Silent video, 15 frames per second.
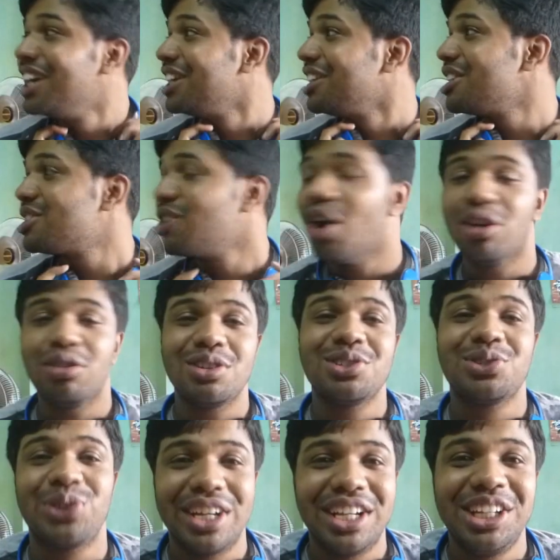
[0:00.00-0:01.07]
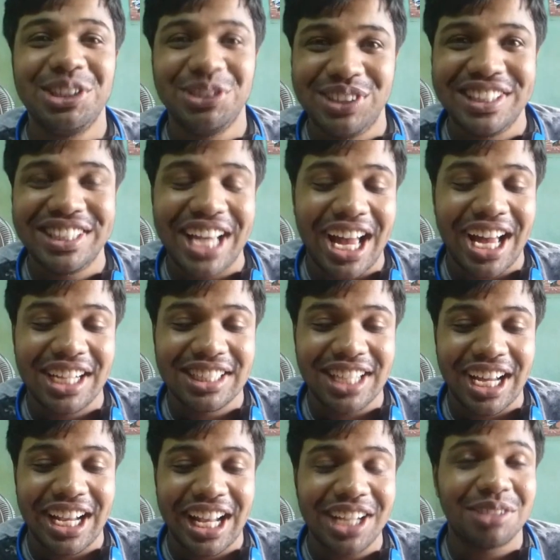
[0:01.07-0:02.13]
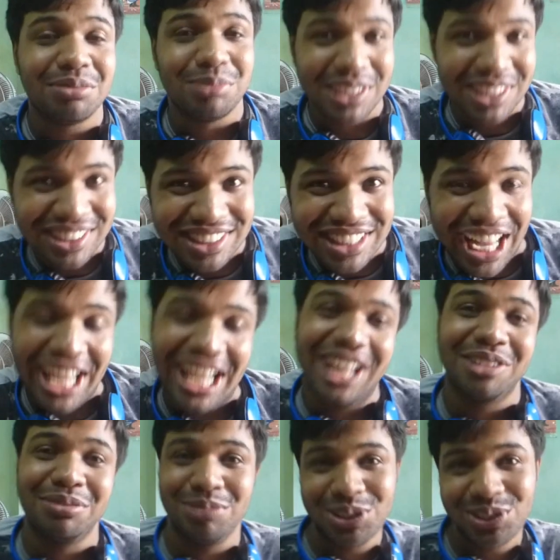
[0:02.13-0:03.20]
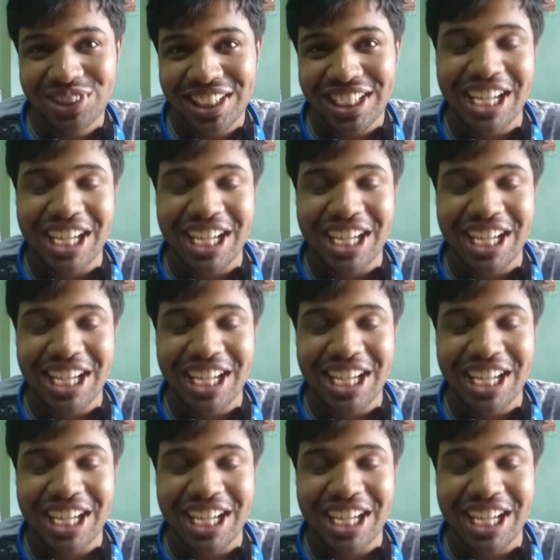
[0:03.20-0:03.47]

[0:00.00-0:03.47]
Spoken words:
The song was really unique and I like the beats, I like the music,